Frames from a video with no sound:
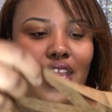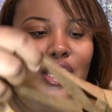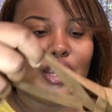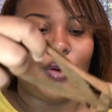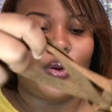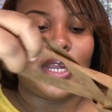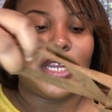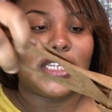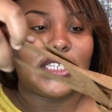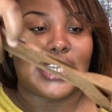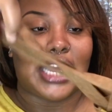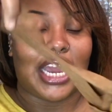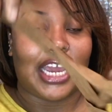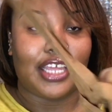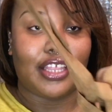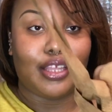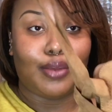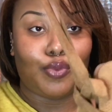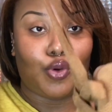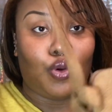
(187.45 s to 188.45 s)
You can tie
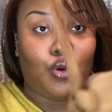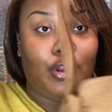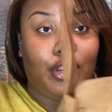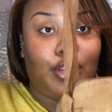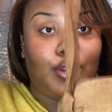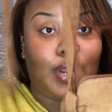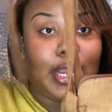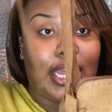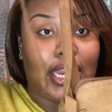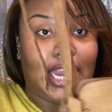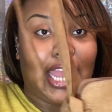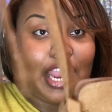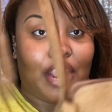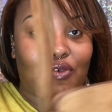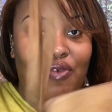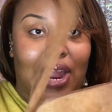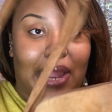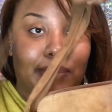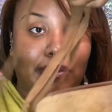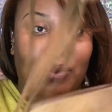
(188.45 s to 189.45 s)
them or you can like
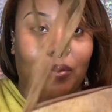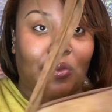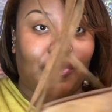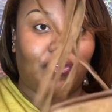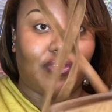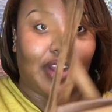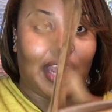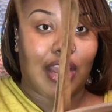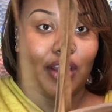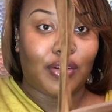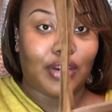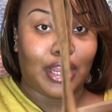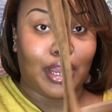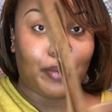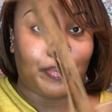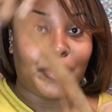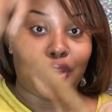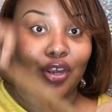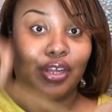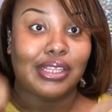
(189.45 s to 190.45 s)
wrap them around
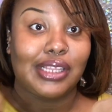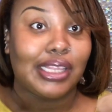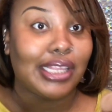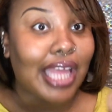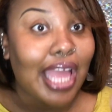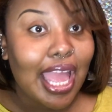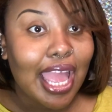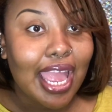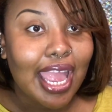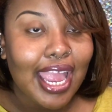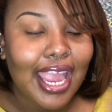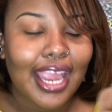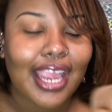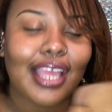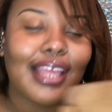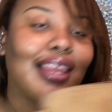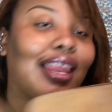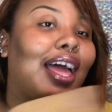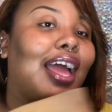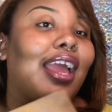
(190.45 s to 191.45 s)
up your
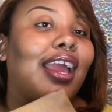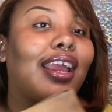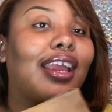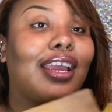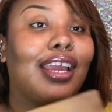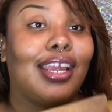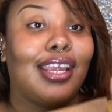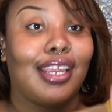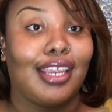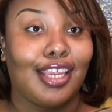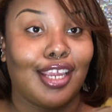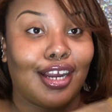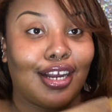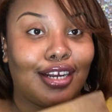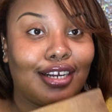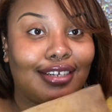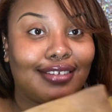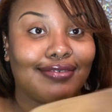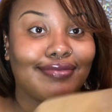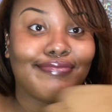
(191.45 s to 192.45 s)
leg. Like,
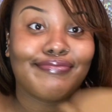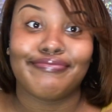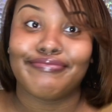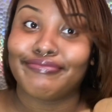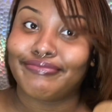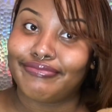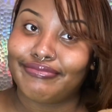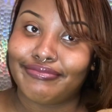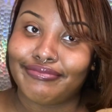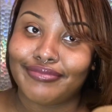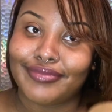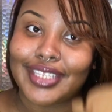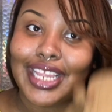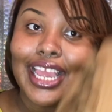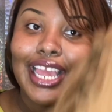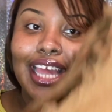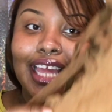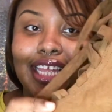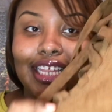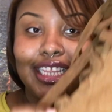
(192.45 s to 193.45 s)
y'all,
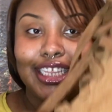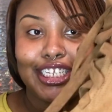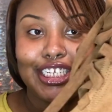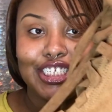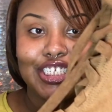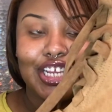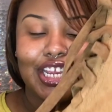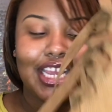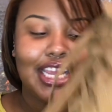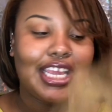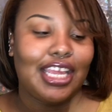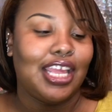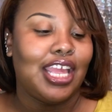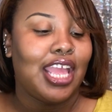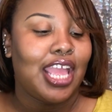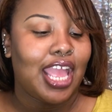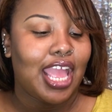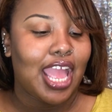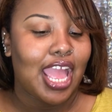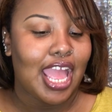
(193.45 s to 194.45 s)
these are it.
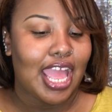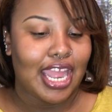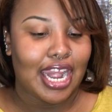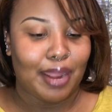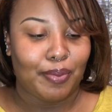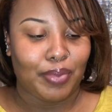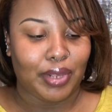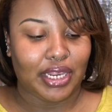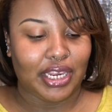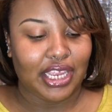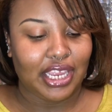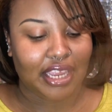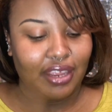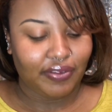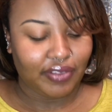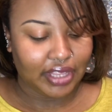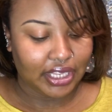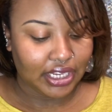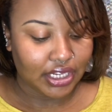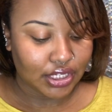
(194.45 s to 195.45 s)
And I
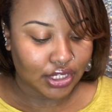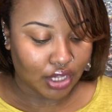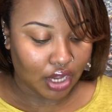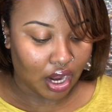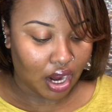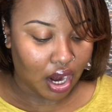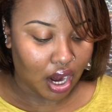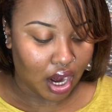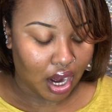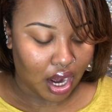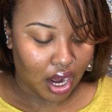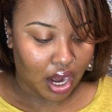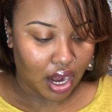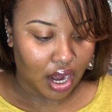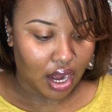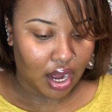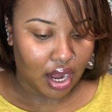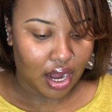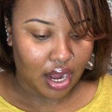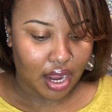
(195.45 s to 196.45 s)
believe these
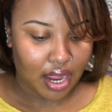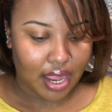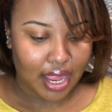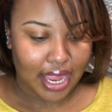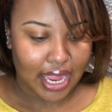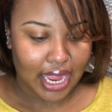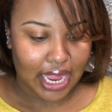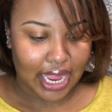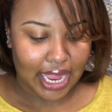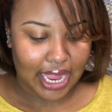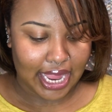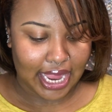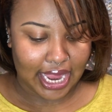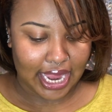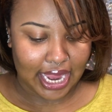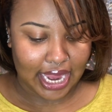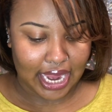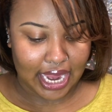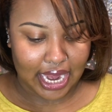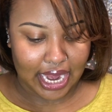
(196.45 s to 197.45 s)
are
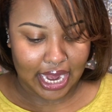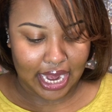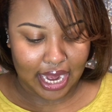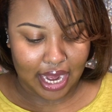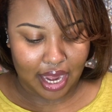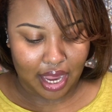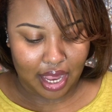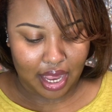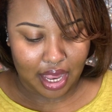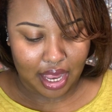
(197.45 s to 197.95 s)
a